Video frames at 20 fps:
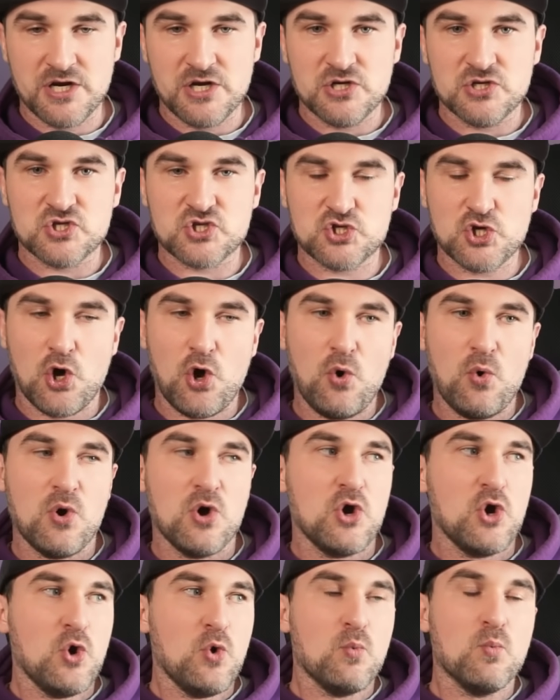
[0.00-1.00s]
So
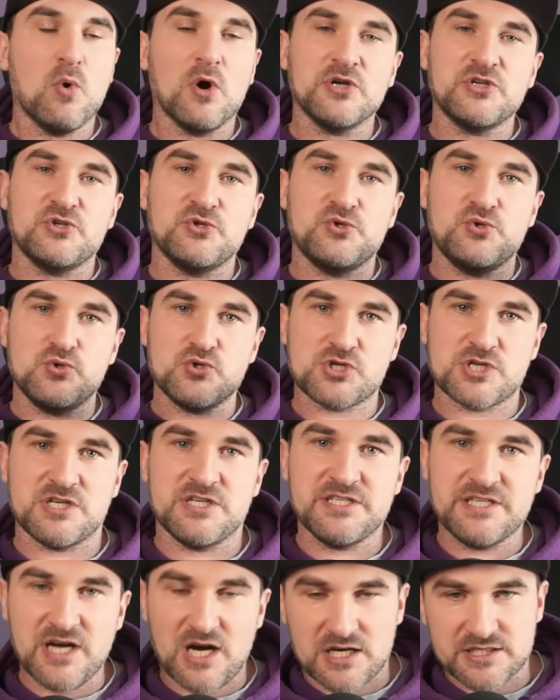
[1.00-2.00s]
what you
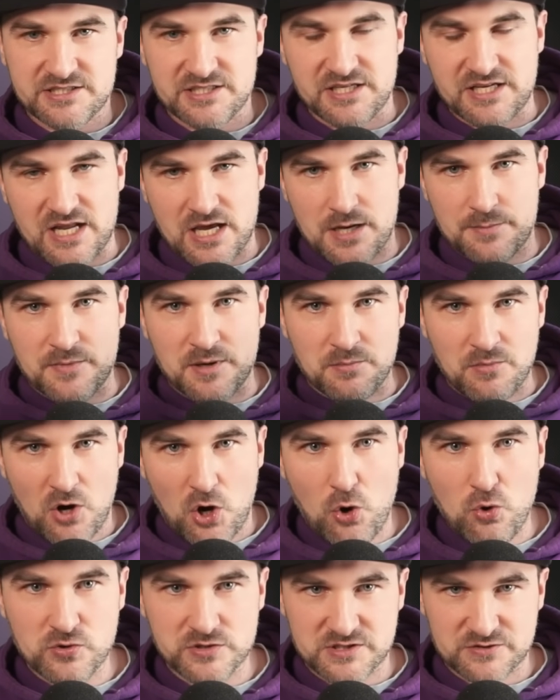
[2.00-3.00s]
usually got in
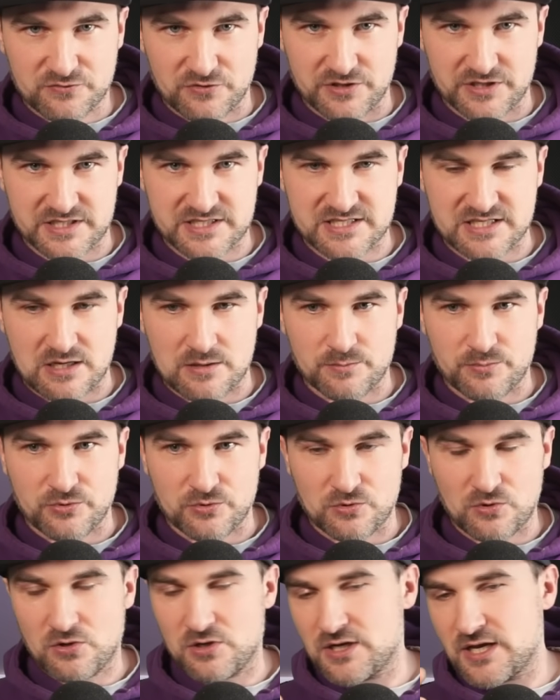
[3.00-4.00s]
MMOs, for
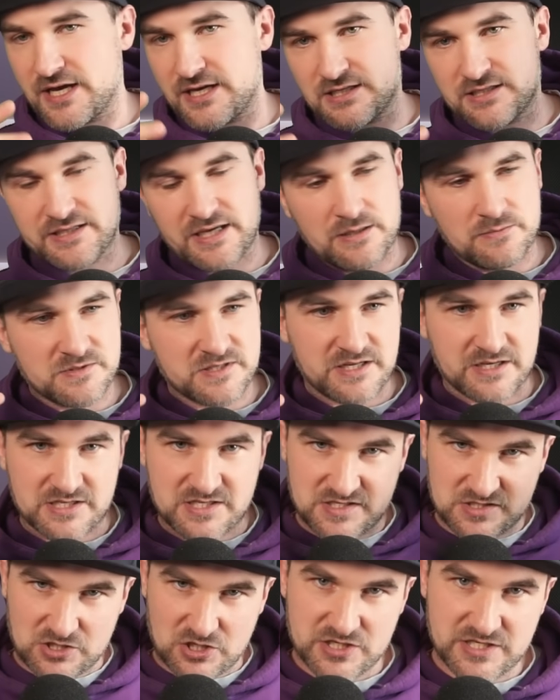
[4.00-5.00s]
example, or like games like
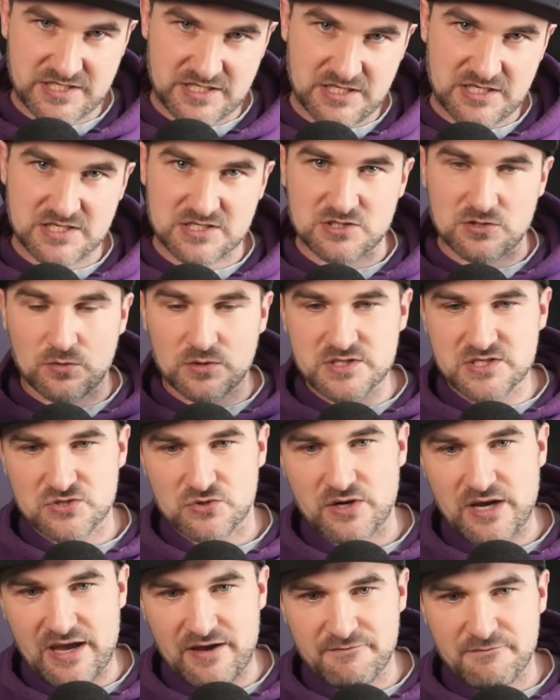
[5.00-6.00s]
Star Citizen or
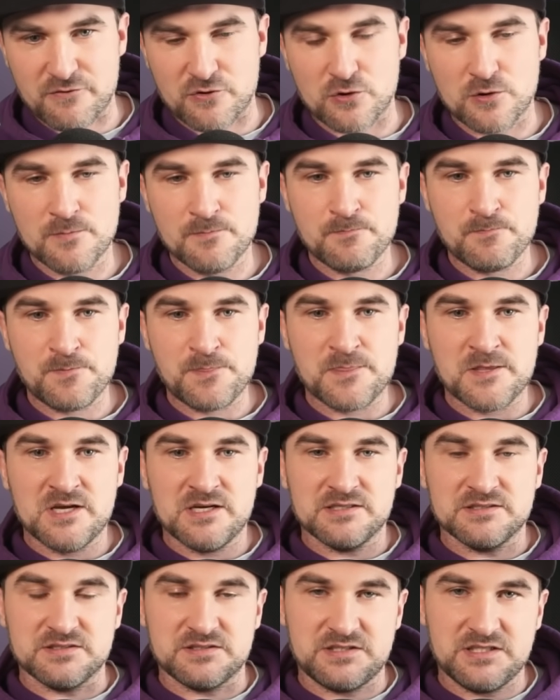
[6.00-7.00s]
whatsoever,
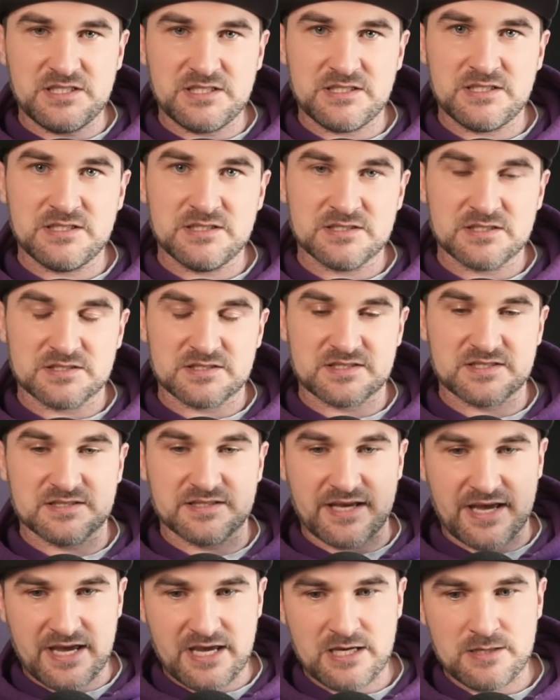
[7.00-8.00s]
these
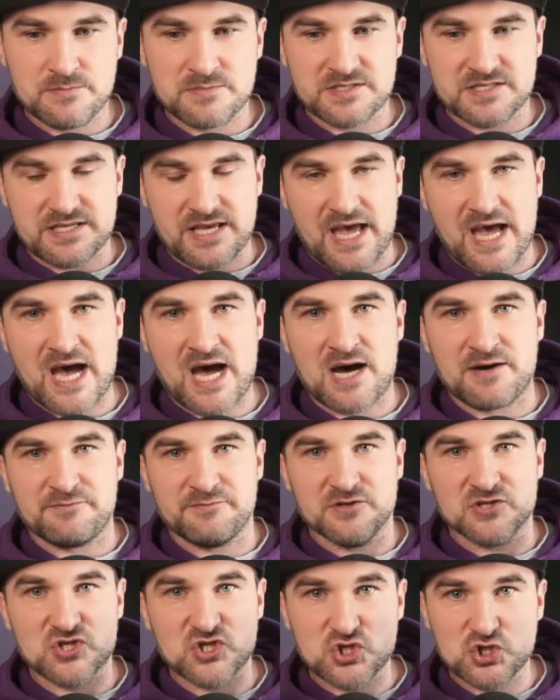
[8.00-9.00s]
games have
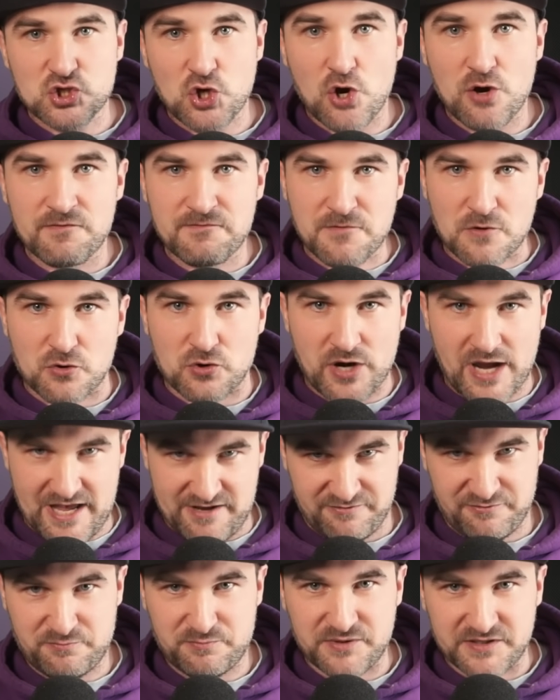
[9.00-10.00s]
server
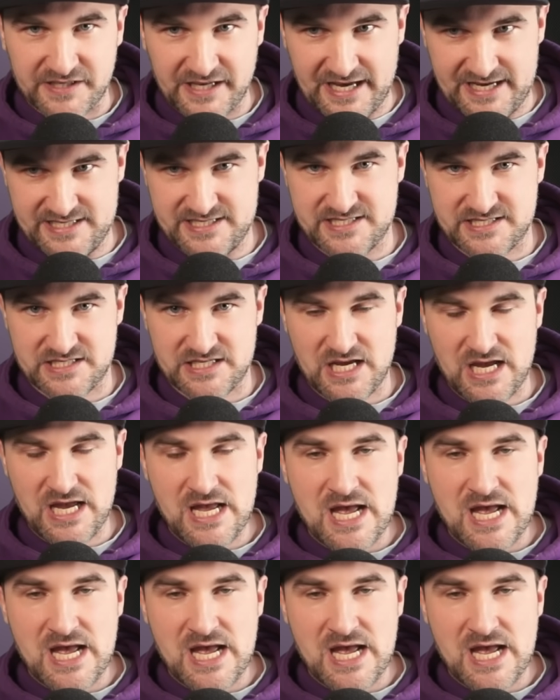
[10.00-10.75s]
FPS.